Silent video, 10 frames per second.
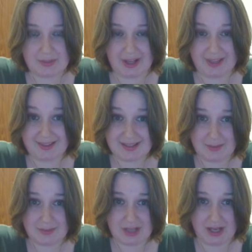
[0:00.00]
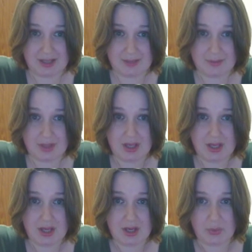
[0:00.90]
But at the same time,
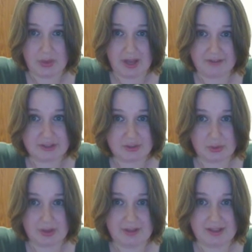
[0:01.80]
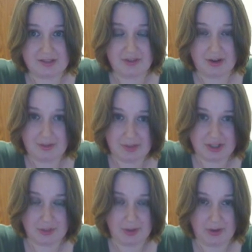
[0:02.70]
we have a story that's very much
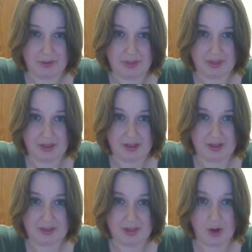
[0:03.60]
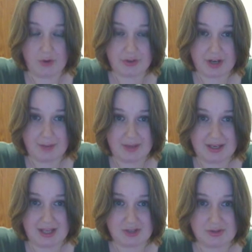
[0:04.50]
about the overcoming
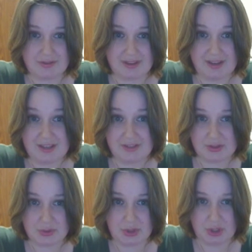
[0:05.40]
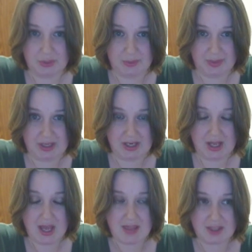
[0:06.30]
nature of the individual human being.
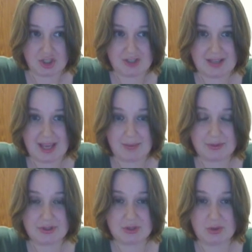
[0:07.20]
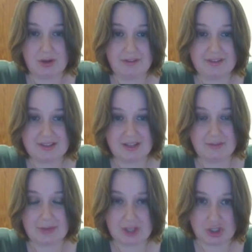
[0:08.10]
That she's able to do all of this stuff
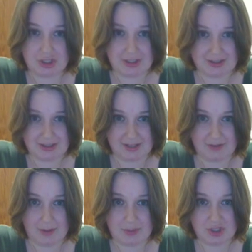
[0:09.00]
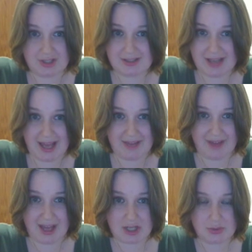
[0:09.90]
because she doesn't give up. She doesn't have
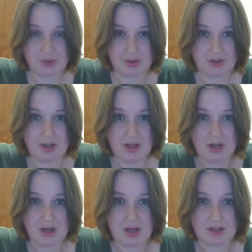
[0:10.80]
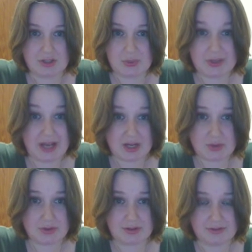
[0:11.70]
actual
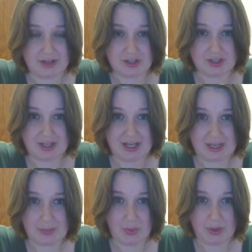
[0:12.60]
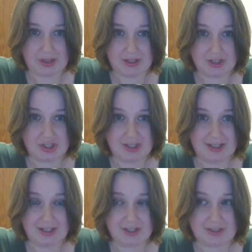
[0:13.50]
supernatural intervention at any point.
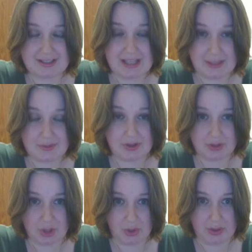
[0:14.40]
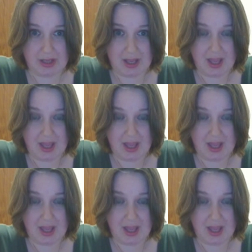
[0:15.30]
She just keeps on going